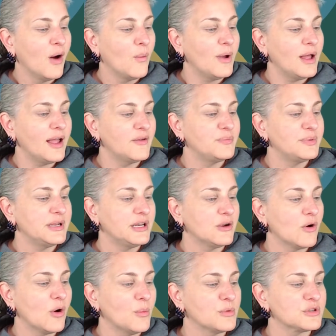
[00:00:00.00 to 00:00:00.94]
Well, I've been
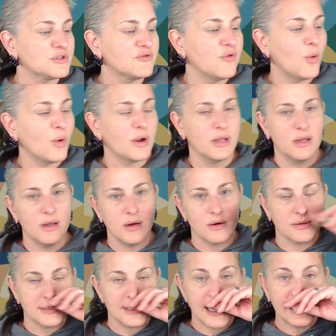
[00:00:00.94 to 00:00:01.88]
here almost 4
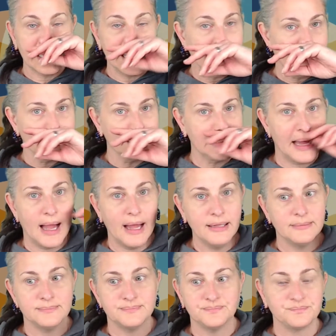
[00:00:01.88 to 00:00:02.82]
years. I like it a lot.